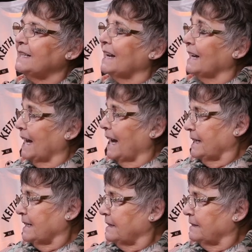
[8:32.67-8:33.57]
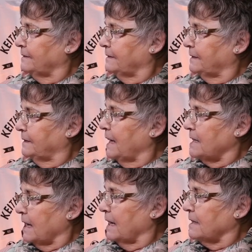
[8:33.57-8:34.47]
delighted, he
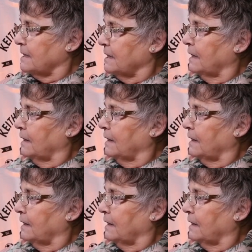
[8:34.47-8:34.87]
says.